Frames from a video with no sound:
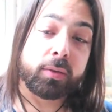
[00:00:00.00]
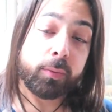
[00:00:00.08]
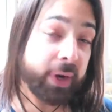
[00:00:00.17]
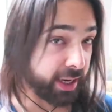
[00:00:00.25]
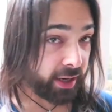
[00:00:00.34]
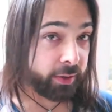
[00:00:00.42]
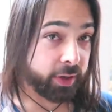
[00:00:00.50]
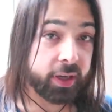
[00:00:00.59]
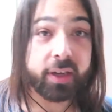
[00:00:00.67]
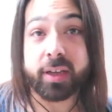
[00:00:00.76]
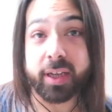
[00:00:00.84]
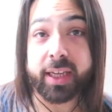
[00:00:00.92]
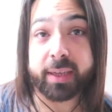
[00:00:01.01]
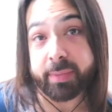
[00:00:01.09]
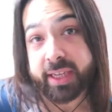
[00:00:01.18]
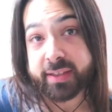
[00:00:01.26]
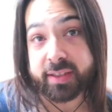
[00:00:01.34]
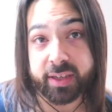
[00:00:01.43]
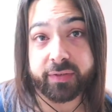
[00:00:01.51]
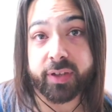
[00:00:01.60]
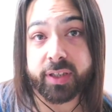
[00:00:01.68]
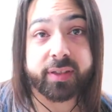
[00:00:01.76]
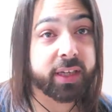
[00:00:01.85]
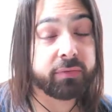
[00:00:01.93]
Wow, it makes a
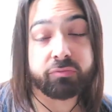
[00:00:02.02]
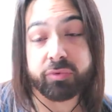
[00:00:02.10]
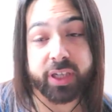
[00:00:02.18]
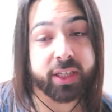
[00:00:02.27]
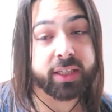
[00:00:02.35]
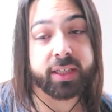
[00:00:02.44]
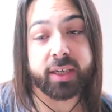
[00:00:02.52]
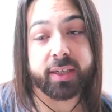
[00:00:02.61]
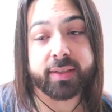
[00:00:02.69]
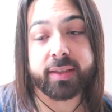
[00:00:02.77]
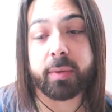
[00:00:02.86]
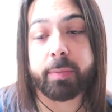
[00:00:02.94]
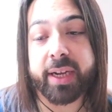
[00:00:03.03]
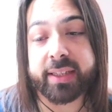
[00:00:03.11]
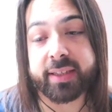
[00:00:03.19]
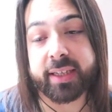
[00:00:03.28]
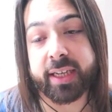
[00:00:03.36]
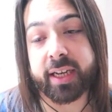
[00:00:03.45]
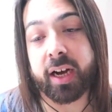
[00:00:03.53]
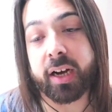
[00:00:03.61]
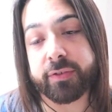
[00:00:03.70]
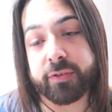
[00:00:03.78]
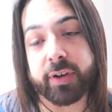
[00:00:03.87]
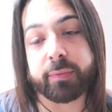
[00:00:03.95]
difference, it really does. Basically,
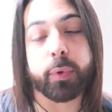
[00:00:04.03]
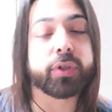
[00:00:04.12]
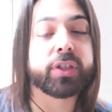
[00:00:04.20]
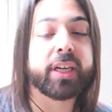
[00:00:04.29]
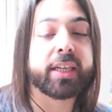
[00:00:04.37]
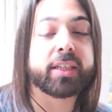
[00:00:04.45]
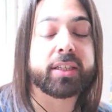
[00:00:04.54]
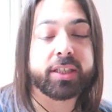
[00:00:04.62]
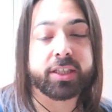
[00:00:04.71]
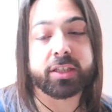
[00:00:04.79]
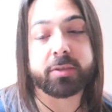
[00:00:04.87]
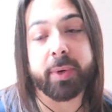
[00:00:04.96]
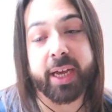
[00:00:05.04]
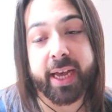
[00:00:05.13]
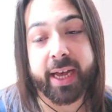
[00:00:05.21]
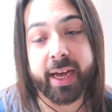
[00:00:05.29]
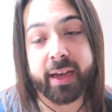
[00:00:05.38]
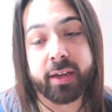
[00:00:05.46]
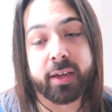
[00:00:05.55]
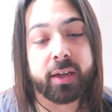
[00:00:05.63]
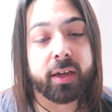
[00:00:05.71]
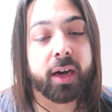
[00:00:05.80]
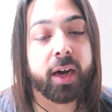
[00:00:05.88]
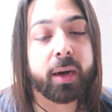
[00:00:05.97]
after I've washed and conditioned my hair,
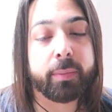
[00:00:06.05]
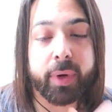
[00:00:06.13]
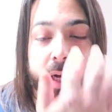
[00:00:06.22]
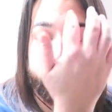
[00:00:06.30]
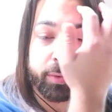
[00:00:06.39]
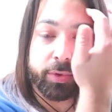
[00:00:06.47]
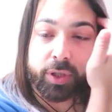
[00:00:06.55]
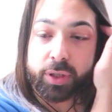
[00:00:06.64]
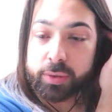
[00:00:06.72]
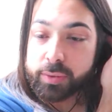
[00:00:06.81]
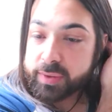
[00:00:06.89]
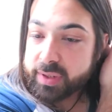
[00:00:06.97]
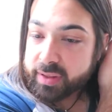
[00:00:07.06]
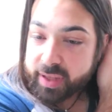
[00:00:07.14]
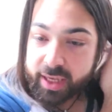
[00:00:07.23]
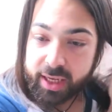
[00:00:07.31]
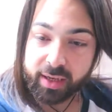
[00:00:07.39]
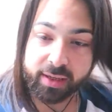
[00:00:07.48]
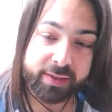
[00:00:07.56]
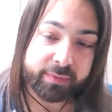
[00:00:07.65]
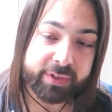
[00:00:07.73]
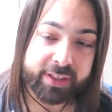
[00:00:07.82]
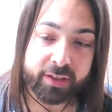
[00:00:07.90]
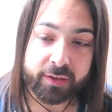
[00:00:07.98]
I will use the
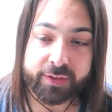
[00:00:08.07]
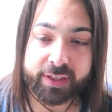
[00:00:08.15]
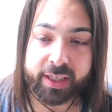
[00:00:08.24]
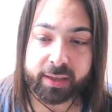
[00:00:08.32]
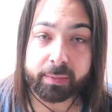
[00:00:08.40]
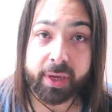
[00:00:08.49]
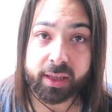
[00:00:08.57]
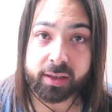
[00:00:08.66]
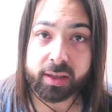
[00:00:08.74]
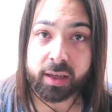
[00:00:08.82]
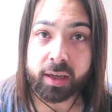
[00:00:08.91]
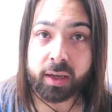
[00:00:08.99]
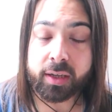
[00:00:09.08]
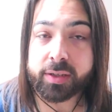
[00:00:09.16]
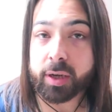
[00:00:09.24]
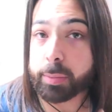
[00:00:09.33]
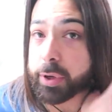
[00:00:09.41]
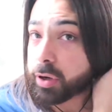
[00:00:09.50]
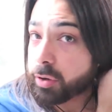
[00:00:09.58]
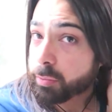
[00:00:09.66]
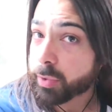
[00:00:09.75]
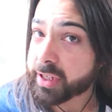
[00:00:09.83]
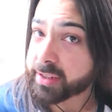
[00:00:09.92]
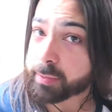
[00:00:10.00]
resurfacing milk. So I put it
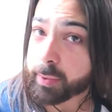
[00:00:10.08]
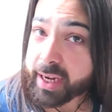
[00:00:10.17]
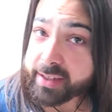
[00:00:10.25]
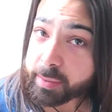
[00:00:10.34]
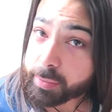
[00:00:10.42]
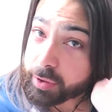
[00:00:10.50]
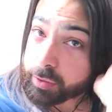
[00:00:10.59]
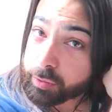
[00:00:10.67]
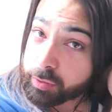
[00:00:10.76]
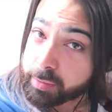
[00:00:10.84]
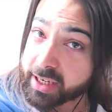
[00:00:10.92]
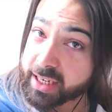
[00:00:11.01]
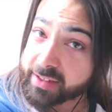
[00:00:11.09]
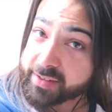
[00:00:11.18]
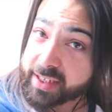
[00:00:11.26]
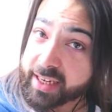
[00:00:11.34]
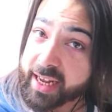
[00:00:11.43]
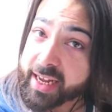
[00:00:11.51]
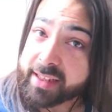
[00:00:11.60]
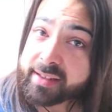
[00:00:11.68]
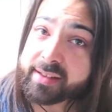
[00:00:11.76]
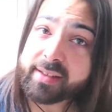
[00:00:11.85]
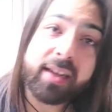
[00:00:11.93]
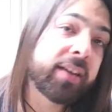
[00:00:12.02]
on when it's wet, I put it on all the mid-lengths and
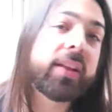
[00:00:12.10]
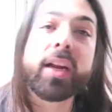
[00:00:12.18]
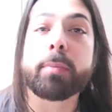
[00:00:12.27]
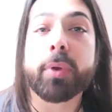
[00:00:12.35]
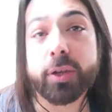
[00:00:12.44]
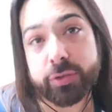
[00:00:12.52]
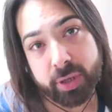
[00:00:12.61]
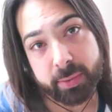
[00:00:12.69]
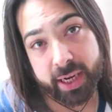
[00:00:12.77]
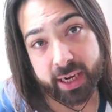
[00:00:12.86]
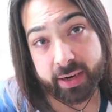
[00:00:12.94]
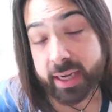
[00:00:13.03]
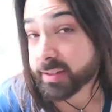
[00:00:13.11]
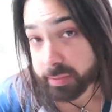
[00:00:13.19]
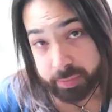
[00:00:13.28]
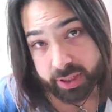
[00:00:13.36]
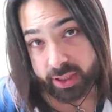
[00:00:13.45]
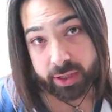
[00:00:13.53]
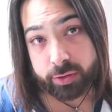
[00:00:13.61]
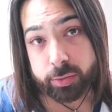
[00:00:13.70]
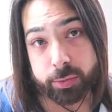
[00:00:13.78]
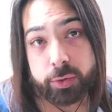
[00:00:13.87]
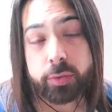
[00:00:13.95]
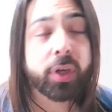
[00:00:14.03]
ends, and then I blow dry my hair as completely
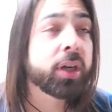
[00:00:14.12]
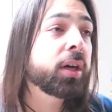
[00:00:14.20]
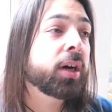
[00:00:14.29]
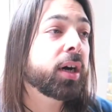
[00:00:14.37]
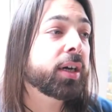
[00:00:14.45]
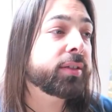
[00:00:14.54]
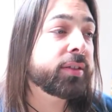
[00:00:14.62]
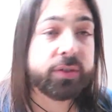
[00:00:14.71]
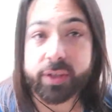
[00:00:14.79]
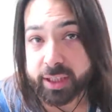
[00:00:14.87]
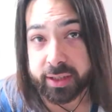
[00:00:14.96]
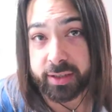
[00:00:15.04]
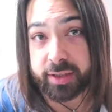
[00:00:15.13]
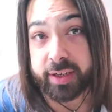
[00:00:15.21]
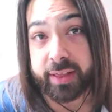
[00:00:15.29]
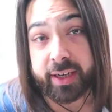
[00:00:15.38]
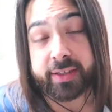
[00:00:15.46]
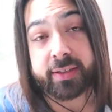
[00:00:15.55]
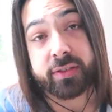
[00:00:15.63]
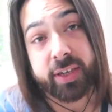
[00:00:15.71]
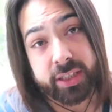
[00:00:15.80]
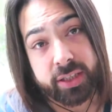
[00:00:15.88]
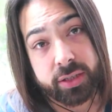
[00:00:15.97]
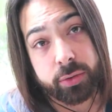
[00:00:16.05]
normal. I
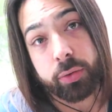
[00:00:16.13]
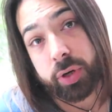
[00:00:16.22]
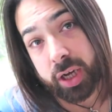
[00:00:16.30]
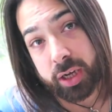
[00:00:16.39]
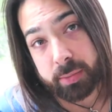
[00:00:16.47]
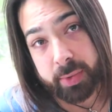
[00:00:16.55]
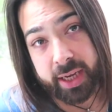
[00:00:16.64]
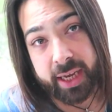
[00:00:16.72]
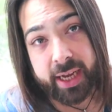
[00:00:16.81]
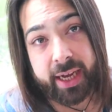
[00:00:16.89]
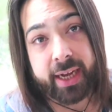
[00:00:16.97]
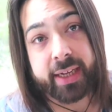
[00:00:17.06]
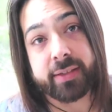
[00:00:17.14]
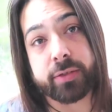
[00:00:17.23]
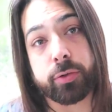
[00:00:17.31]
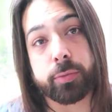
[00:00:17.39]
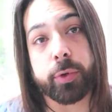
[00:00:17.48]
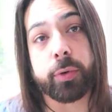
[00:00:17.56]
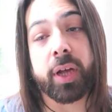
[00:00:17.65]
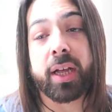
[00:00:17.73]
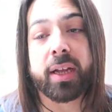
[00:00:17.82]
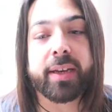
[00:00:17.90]
straighten or curl my hair as normal.